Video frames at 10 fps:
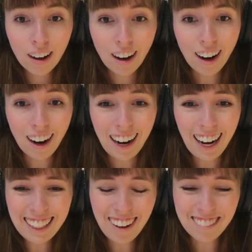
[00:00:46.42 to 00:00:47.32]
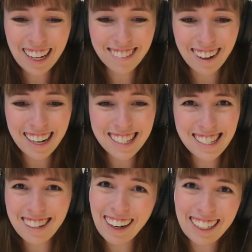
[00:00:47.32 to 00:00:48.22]
Ah, I love that dress.
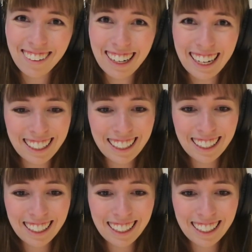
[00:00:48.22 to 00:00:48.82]
So iconic.